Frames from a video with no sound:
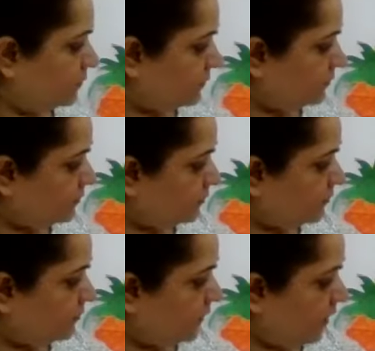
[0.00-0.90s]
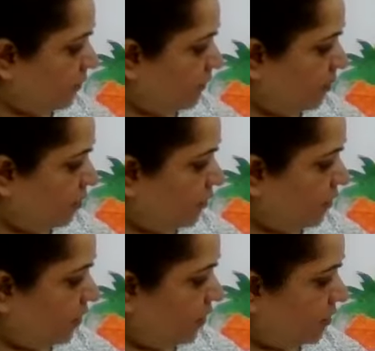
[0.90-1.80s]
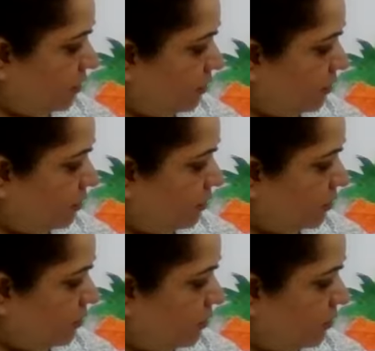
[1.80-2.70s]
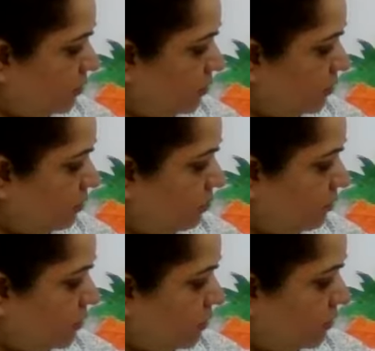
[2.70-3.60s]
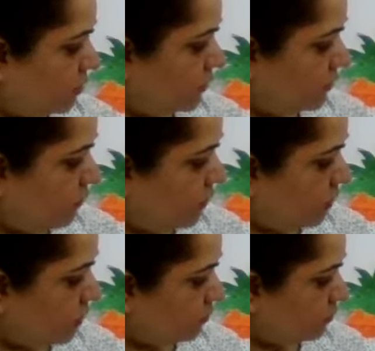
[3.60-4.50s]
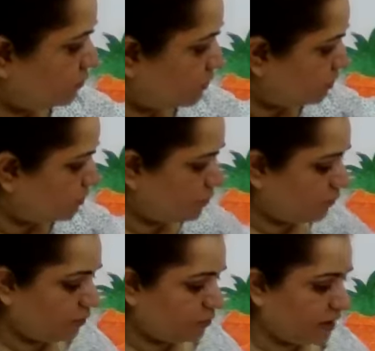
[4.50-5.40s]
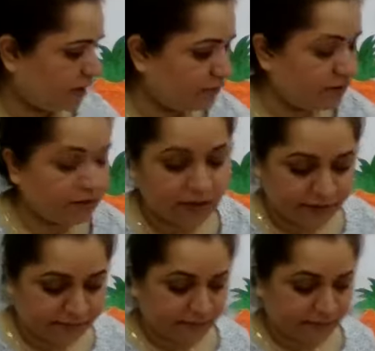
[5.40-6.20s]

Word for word: Mm, yeah, maybe over here? No. Oh, this will hold on. No, we don't have. Okay.